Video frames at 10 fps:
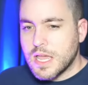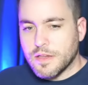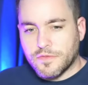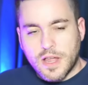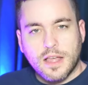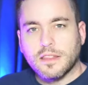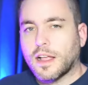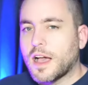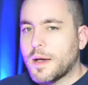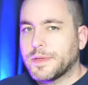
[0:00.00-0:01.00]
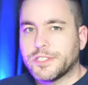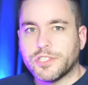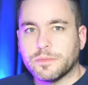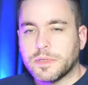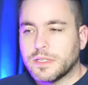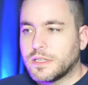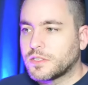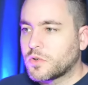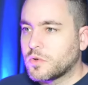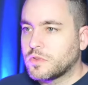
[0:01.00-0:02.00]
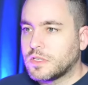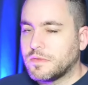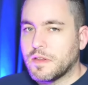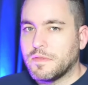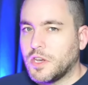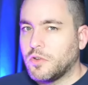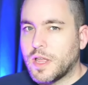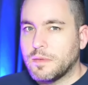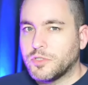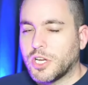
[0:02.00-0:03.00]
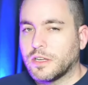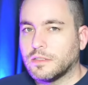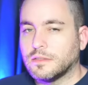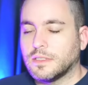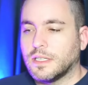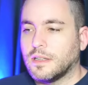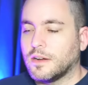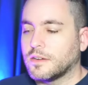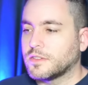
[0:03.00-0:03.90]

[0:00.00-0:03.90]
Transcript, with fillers: If not in the comments, jump in the Discord. There's even a video game channel in there.